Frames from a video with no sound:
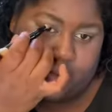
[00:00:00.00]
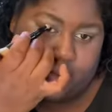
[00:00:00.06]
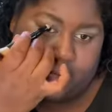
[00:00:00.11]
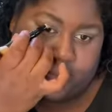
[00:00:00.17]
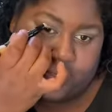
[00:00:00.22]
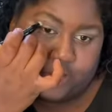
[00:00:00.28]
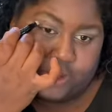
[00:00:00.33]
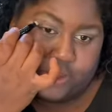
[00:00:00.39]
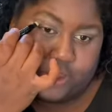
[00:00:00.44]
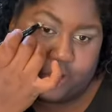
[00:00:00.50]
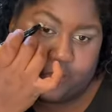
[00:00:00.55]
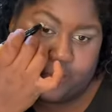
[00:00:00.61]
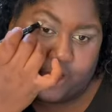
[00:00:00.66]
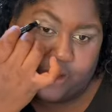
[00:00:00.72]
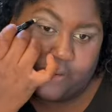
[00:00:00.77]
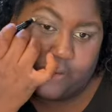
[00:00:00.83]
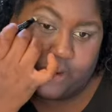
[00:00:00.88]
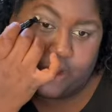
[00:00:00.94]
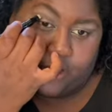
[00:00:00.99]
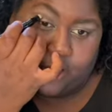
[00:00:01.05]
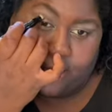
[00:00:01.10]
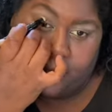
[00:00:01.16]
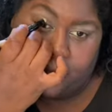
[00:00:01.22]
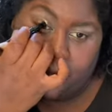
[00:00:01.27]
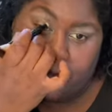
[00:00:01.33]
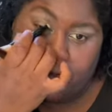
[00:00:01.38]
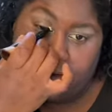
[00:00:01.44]
I'm not trying to make
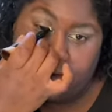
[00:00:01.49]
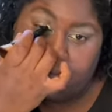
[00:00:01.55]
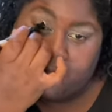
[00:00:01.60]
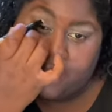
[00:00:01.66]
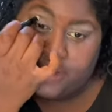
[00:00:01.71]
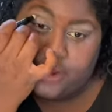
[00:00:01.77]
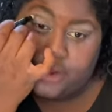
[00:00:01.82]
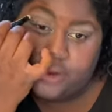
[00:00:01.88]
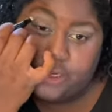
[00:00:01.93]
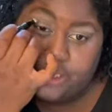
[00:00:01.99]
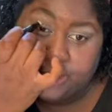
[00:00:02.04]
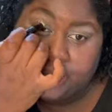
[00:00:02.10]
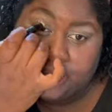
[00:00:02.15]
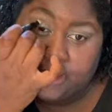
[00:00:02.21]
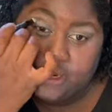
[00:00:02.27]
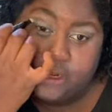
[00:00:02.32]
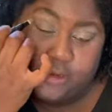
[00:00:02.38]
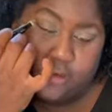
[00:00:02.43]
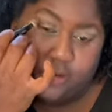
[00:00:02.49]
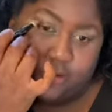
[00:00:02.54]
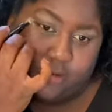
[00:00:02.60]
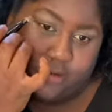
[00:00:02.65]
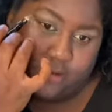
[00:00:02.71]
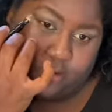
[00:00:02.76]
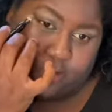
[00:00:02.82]
my hood look